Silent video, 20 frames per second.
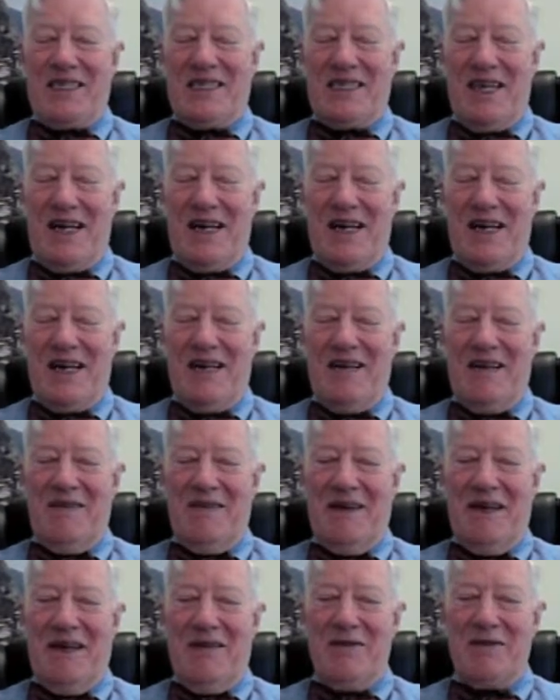had, and
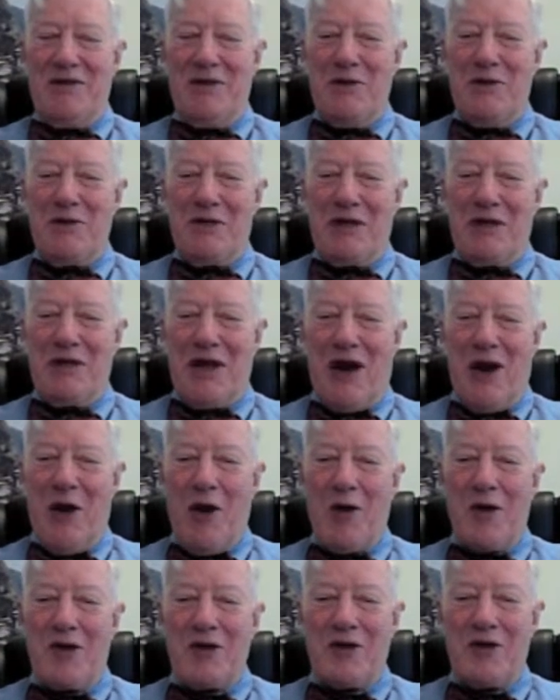he was using the
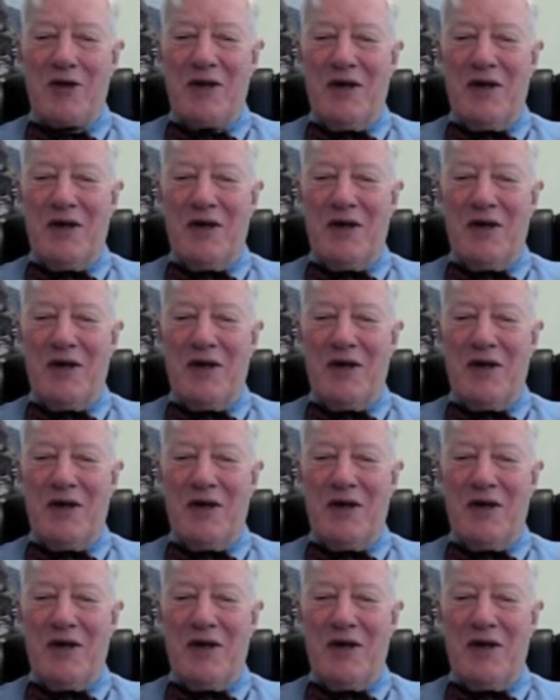launch